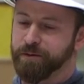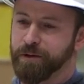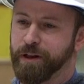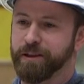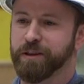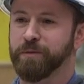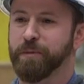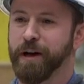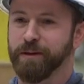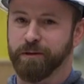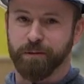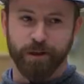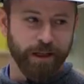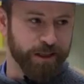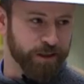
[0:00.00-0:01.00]
fixed by
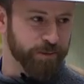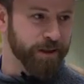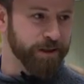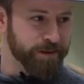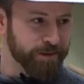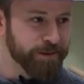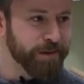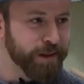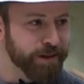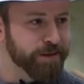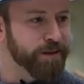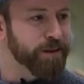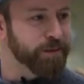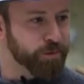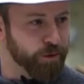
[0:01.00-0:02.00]
replacement
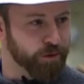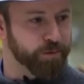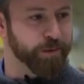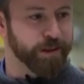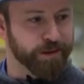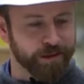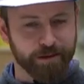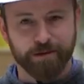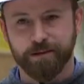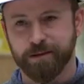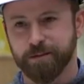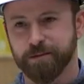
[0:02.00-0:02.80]
under the improvements.